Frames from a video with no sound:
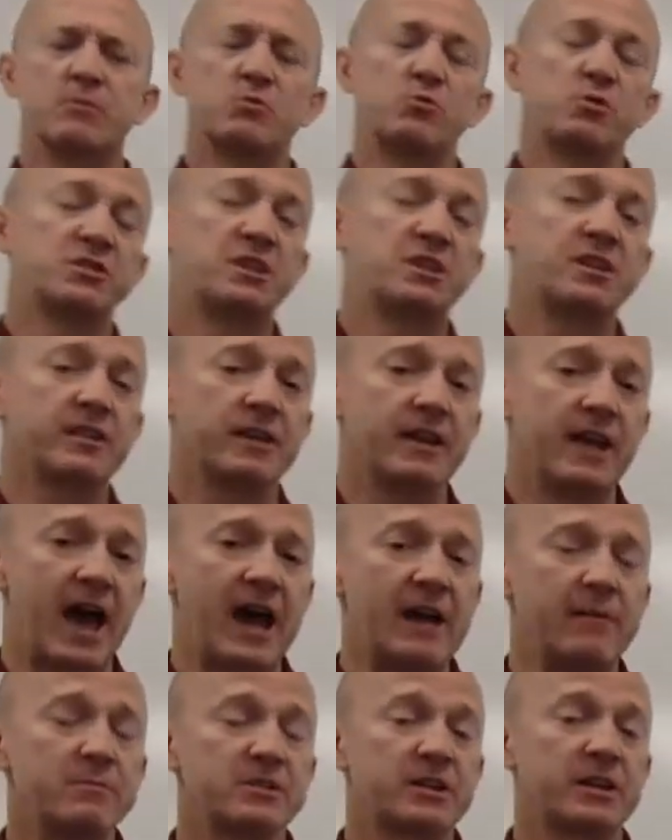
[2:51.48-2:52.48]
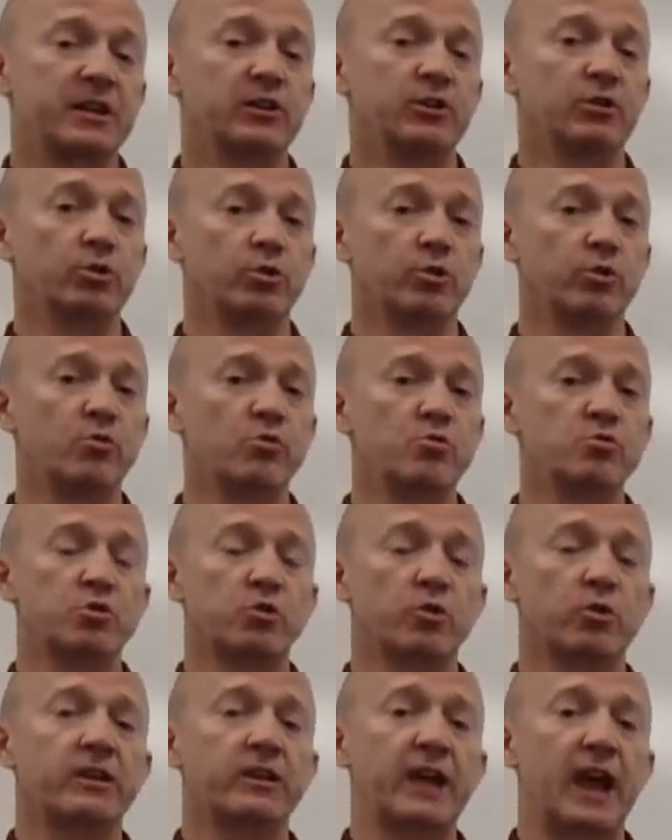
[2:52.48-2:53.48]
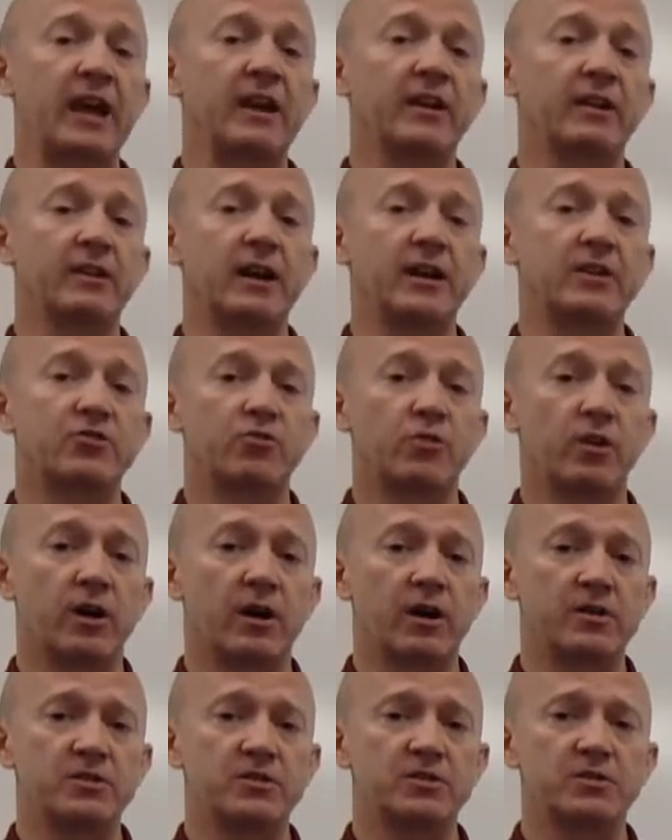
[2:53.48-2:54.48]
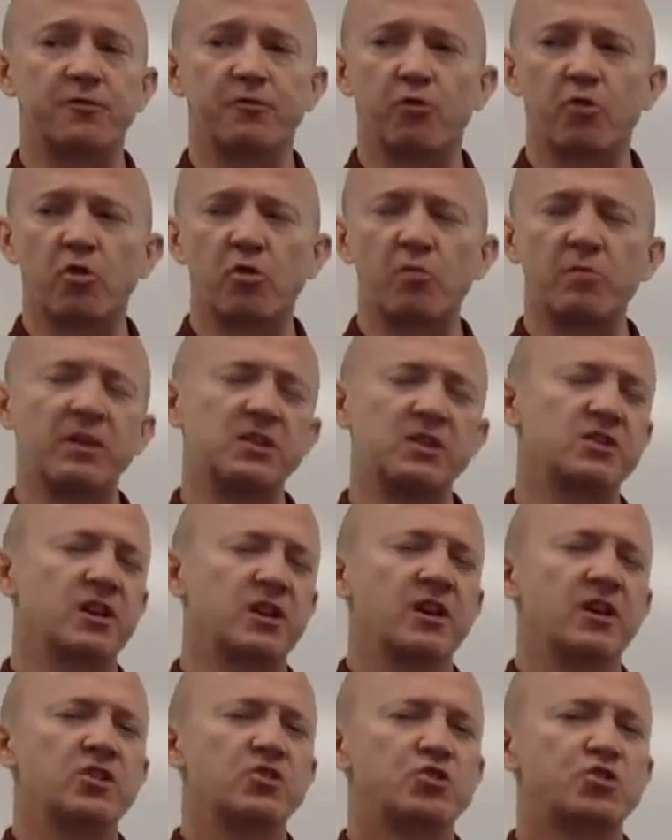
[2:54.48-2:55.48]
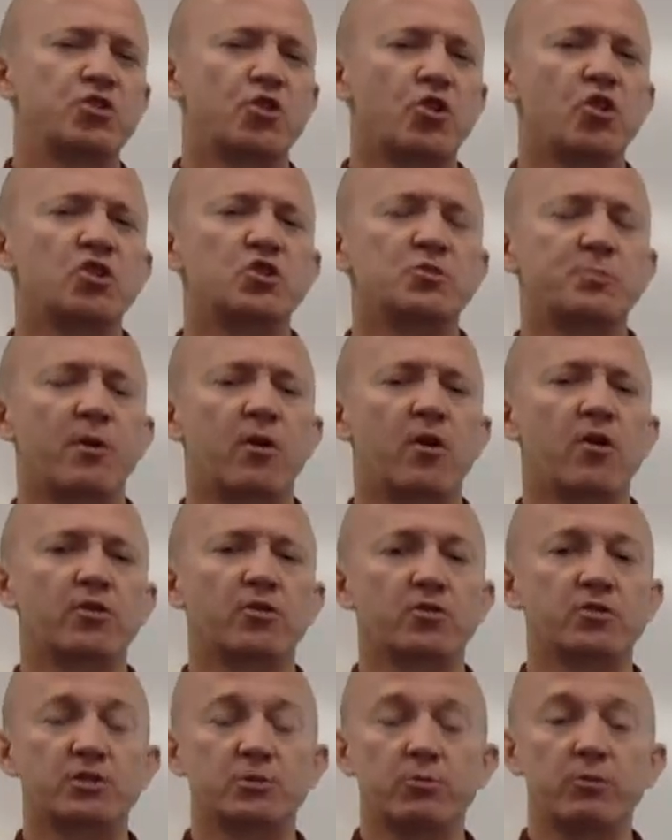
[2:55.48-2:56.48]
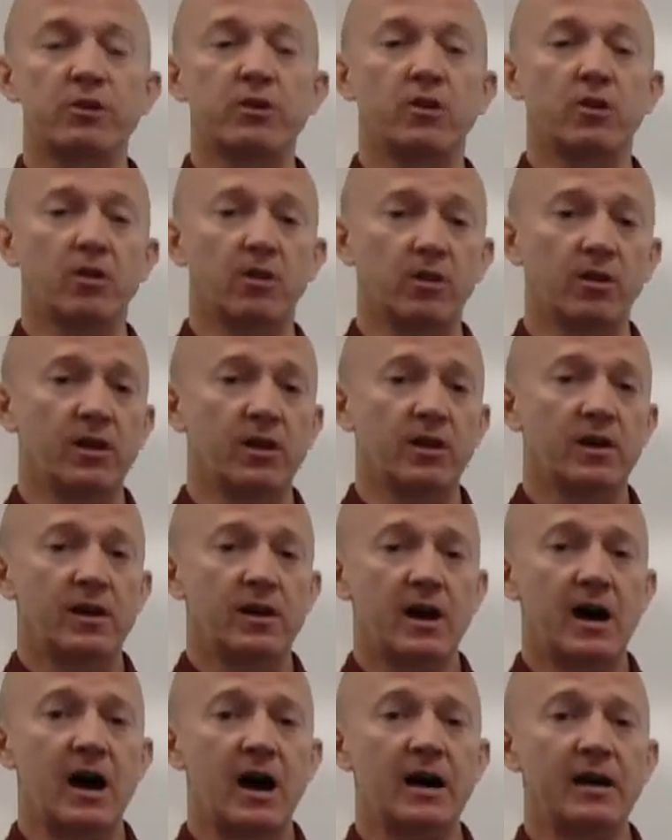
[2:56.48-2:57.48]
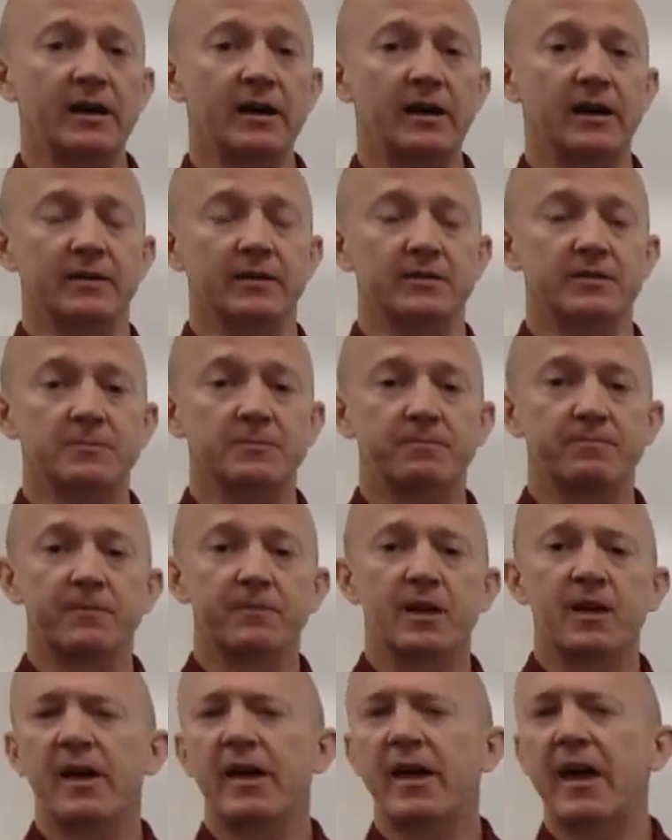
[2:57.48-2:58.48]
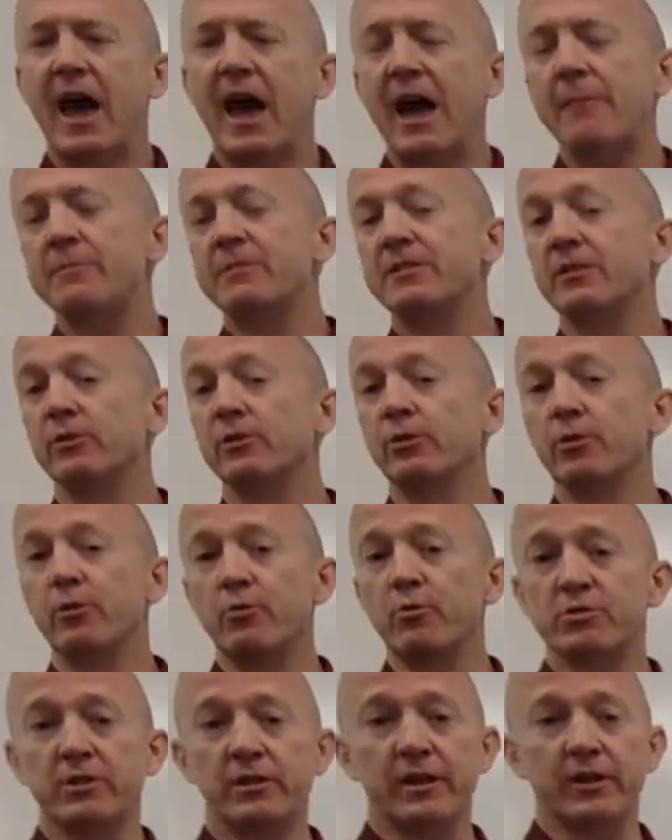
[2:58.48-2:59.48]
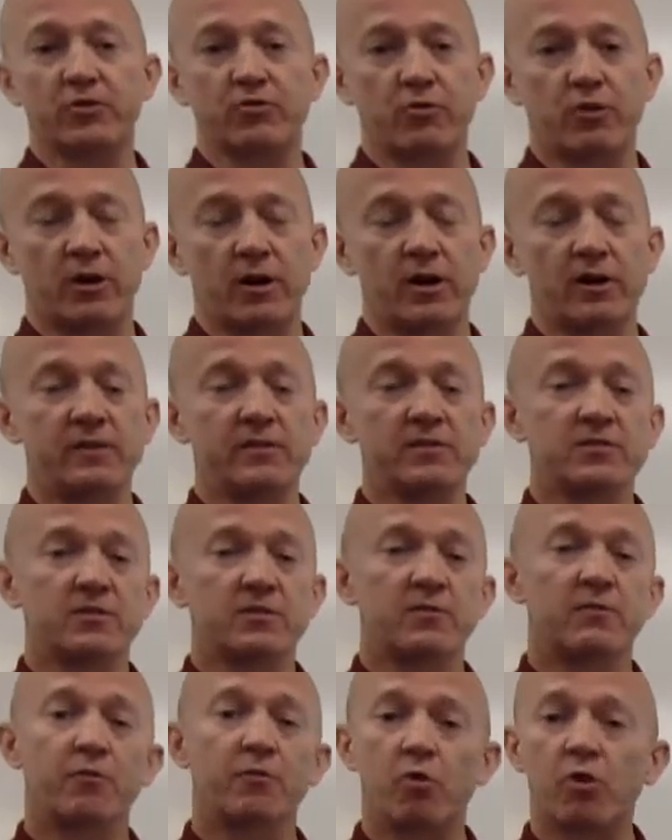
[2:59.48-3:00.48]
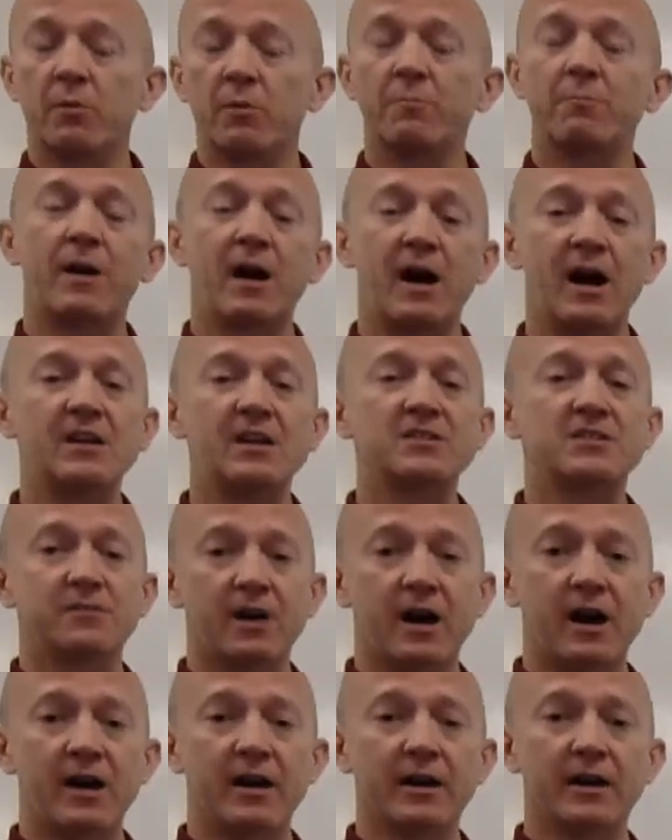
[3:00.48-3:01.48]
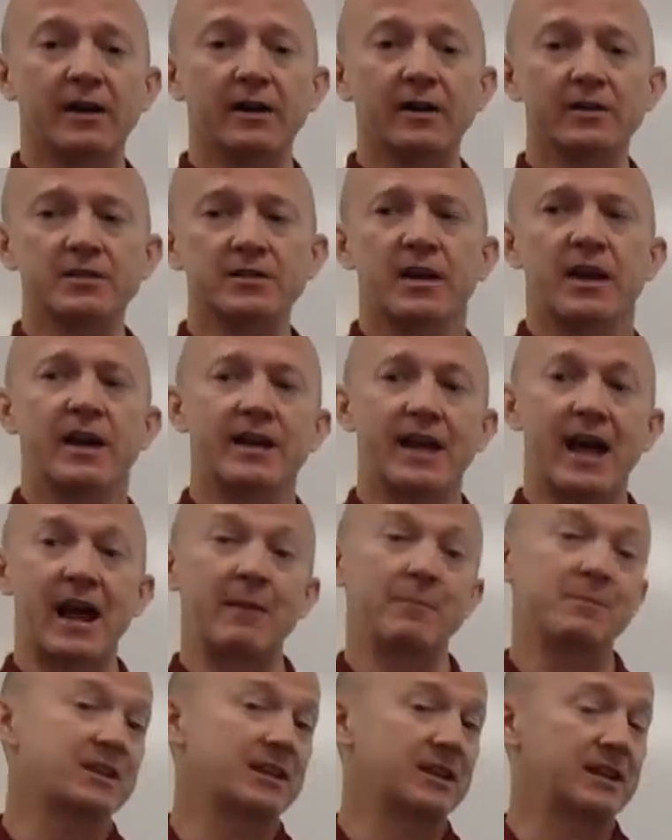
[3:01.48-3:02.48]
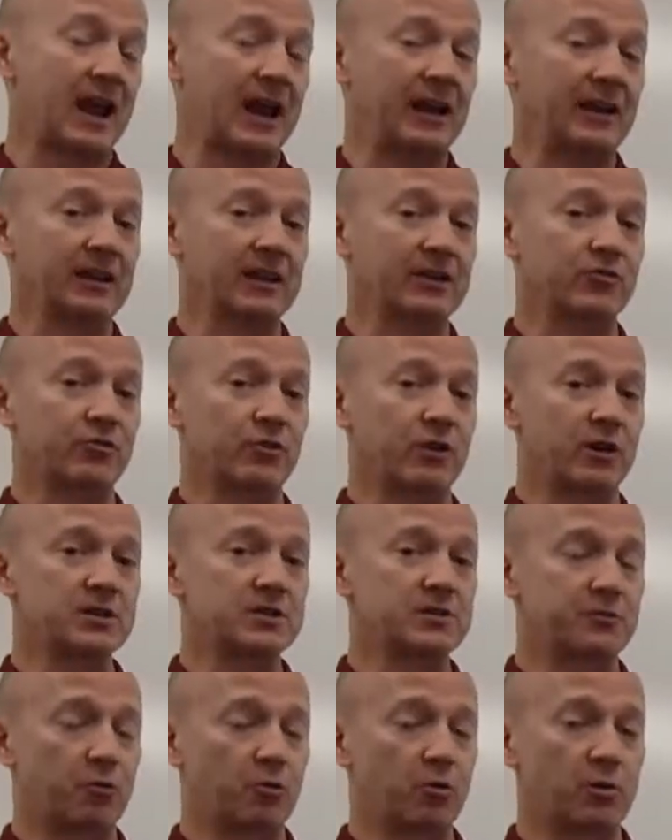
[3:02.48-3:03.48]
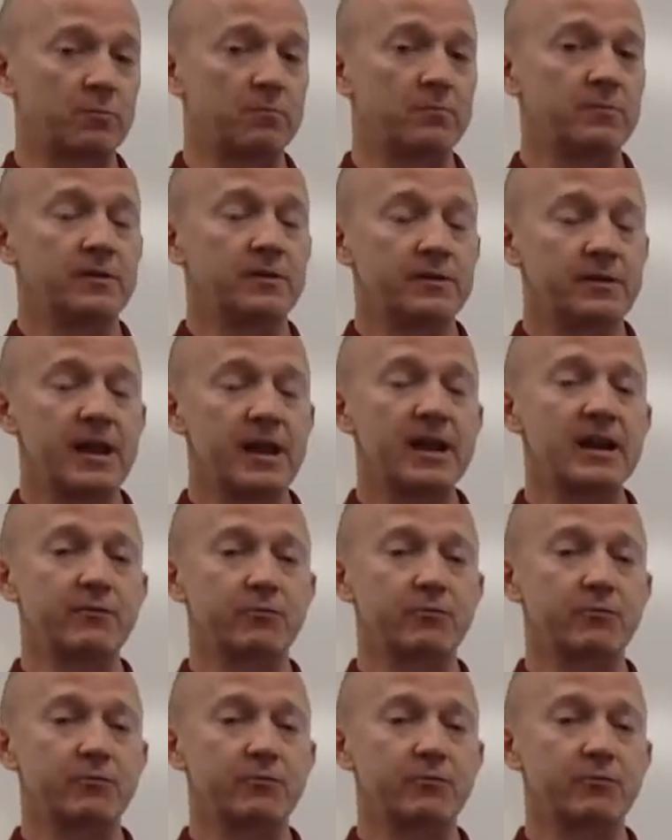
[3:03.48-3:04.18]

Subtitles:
we see that atoms can lose or gain electrons to form these charged particles that we call ions. Atoms that lose electrons form positive ions, and atoms that gain electrons form negative